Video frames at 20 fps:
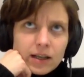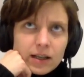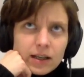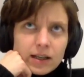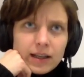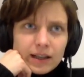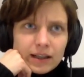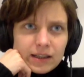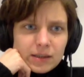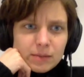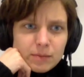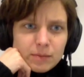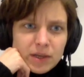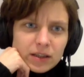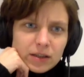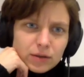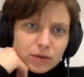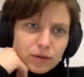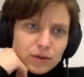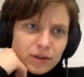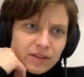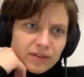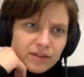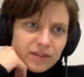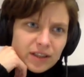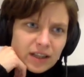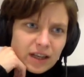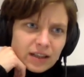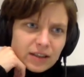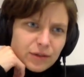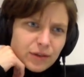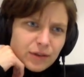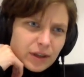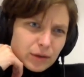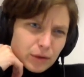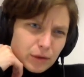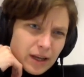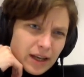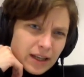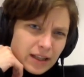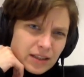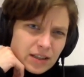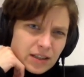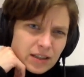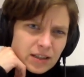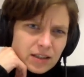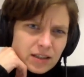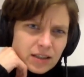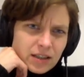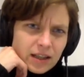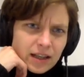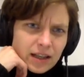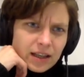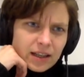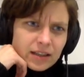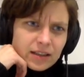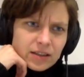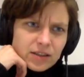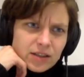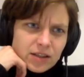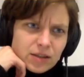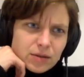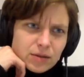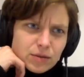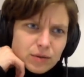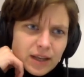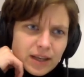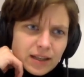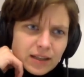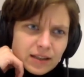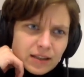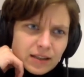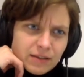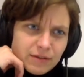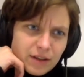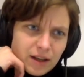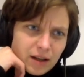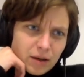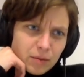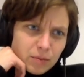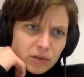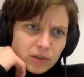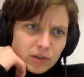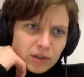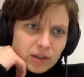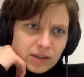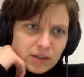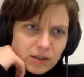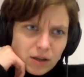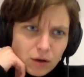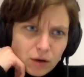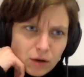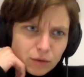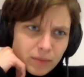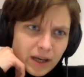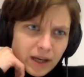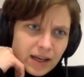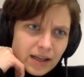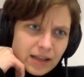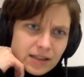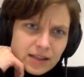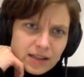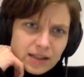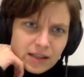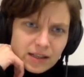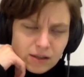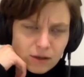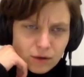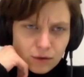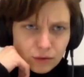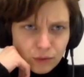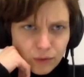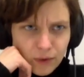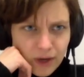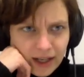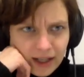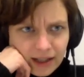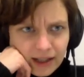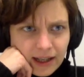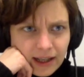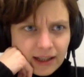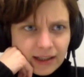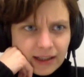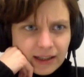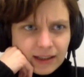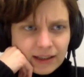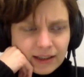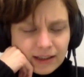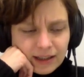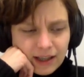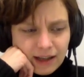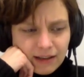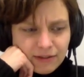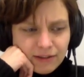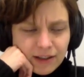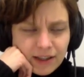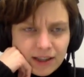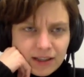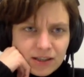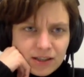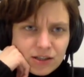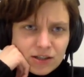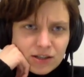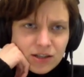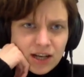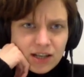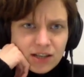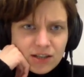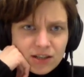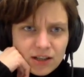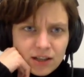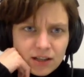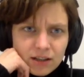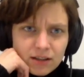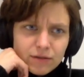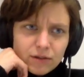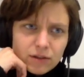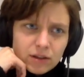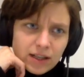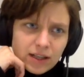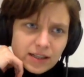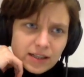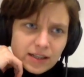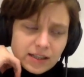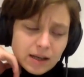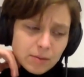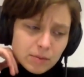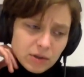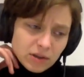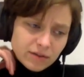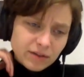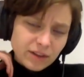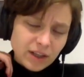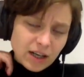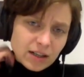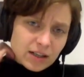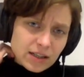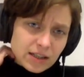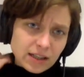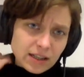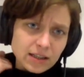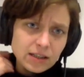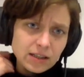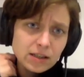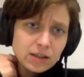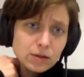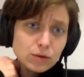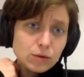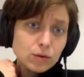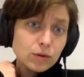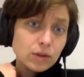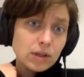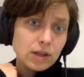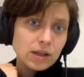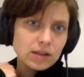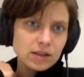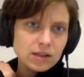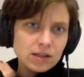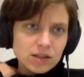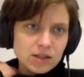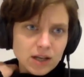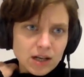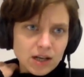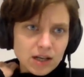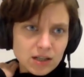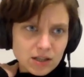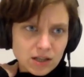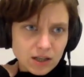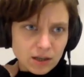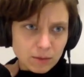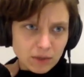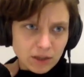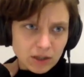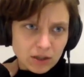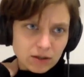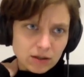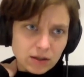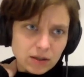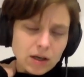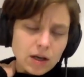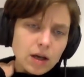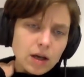like, it's better to leave it unregulated and just to let it develop on its own pace in its own way. And I think it's changing for last couple of years, and this is good that it's changing, because